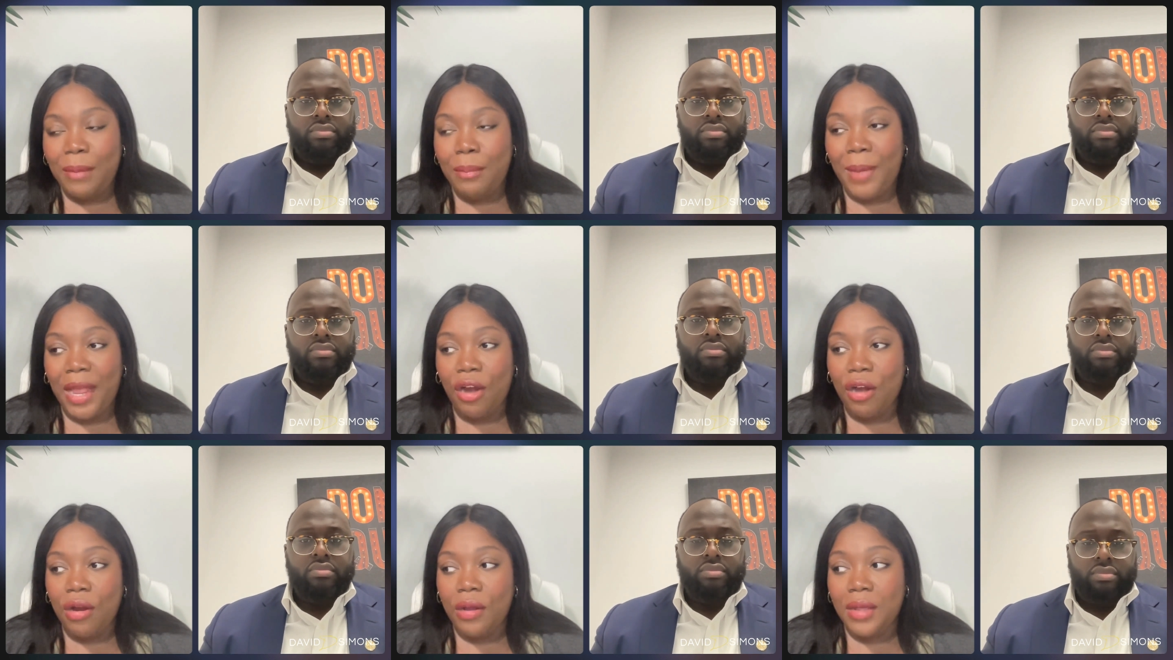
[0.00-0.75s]
Speaker 1: I'm my
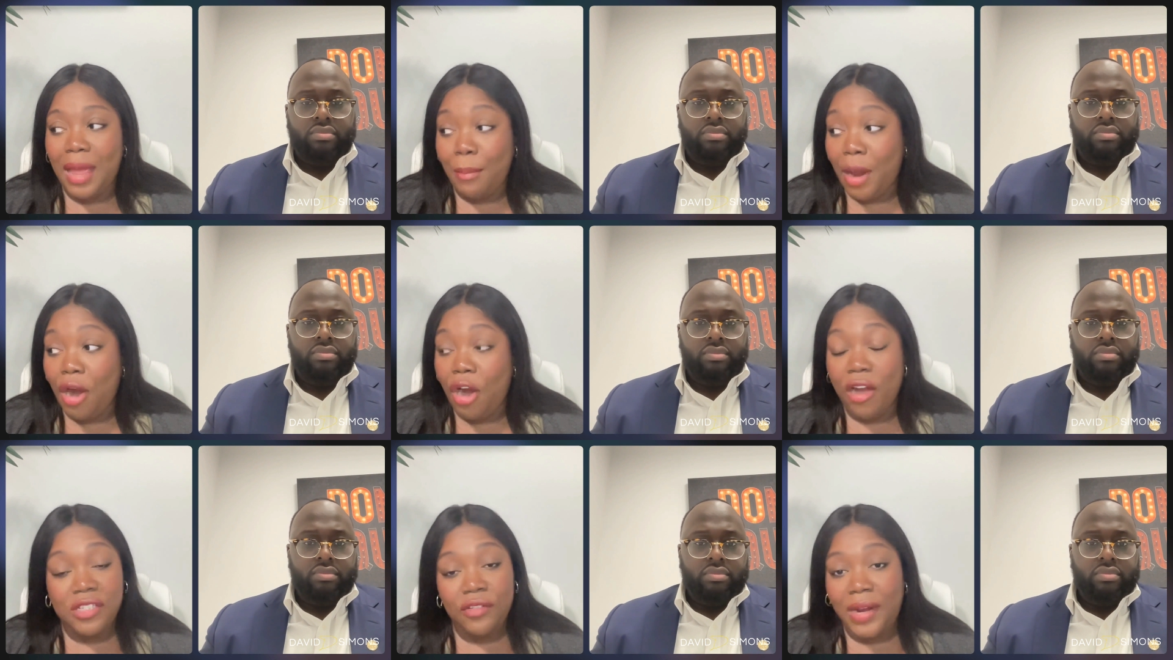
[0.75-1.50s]
I'm my
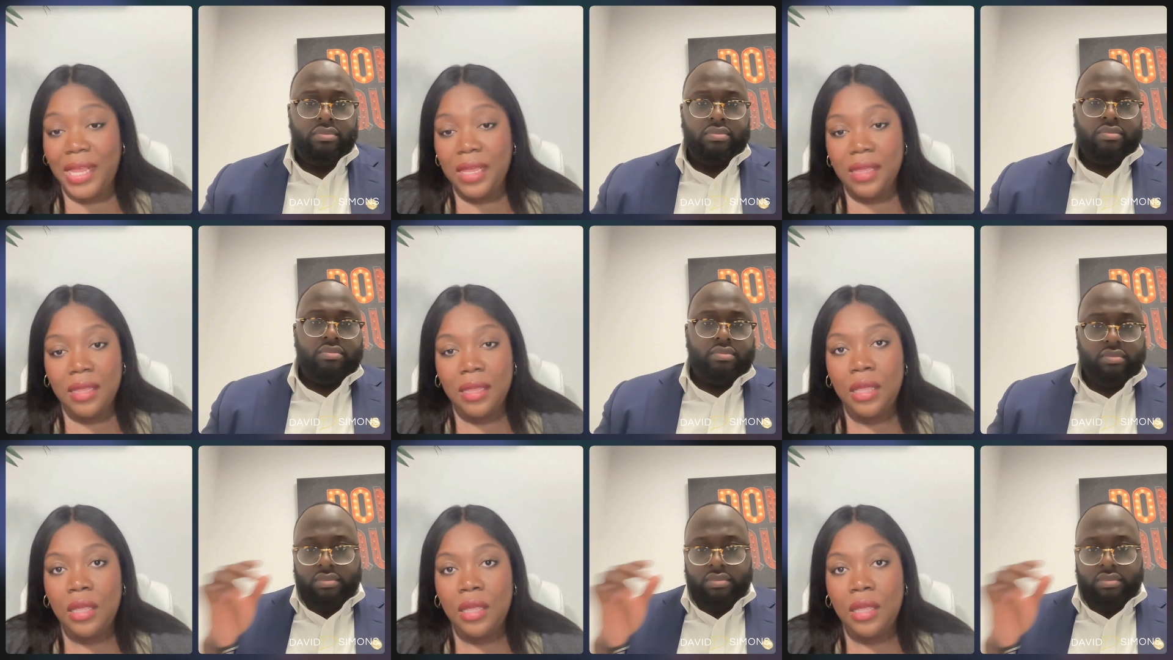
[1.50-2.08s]
hardest critic,